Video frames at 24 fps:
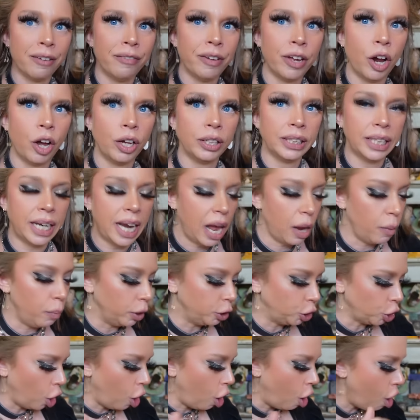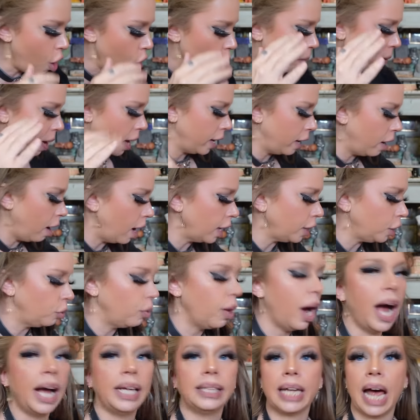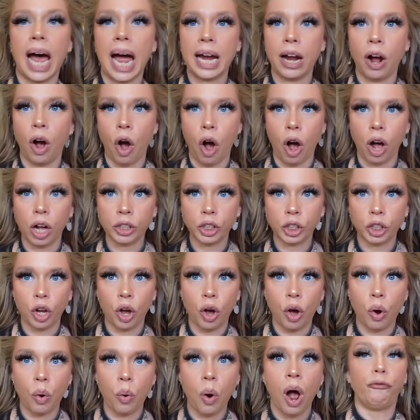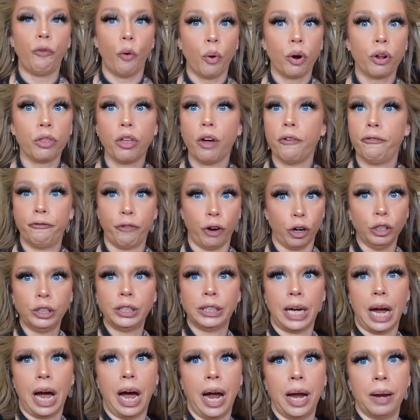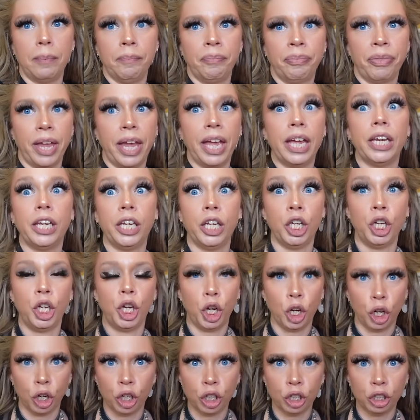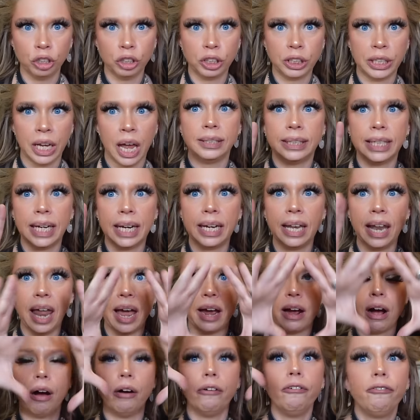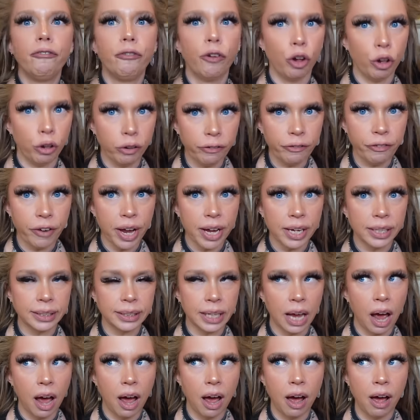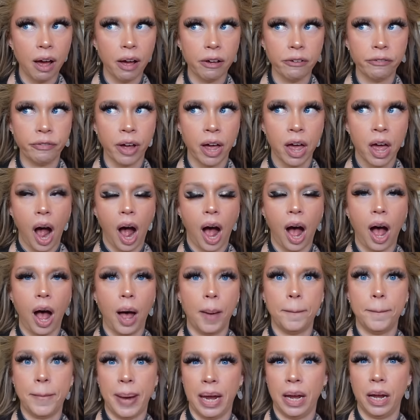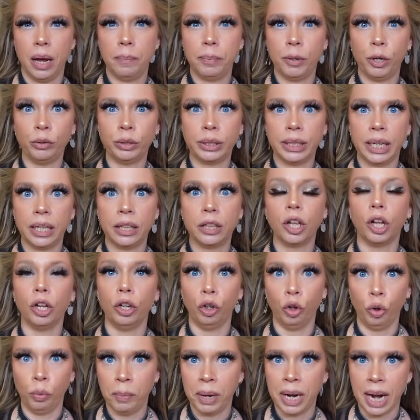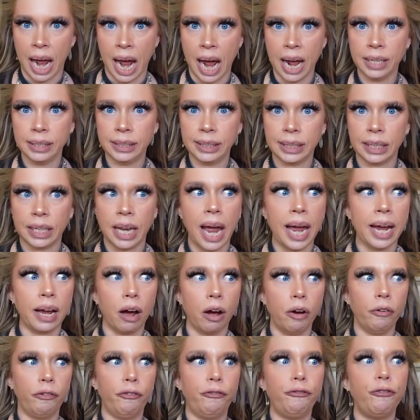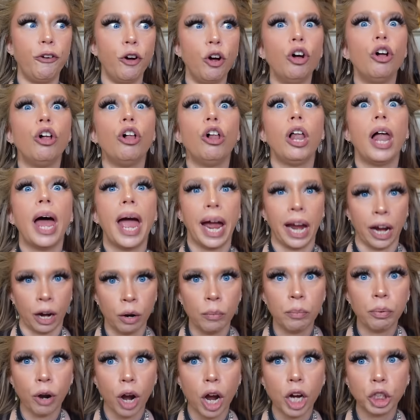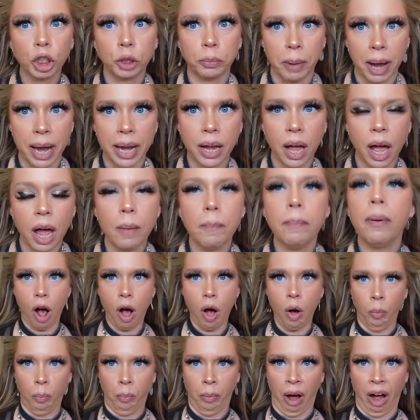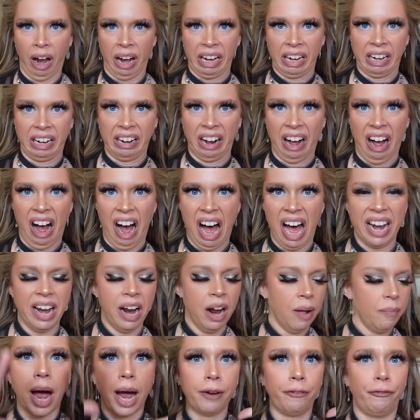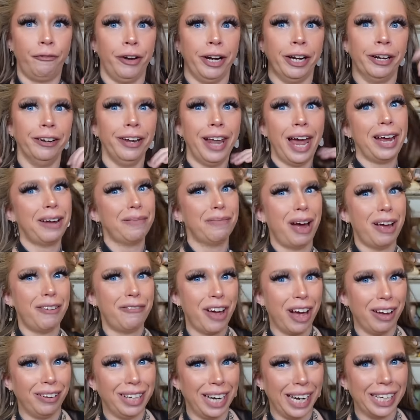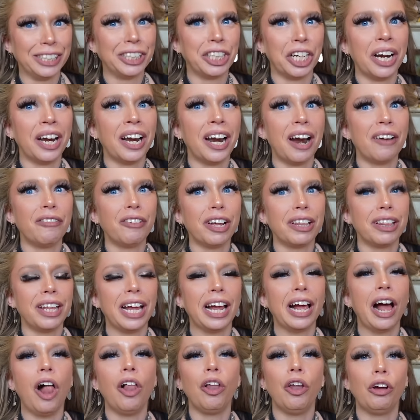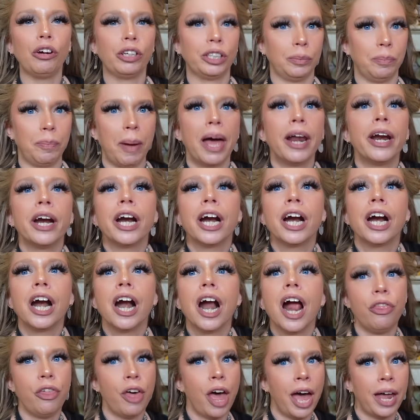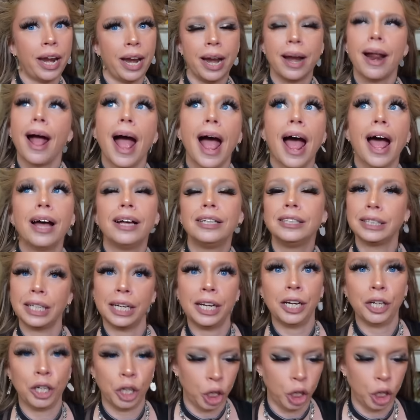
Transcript: of it on today, which, oh my God, you guys, I also for the first time in years did like a full face of makeup using the Luminesse, like full airbrush makeup. Oh my God, I feel like my foundation and everything looks better than it has in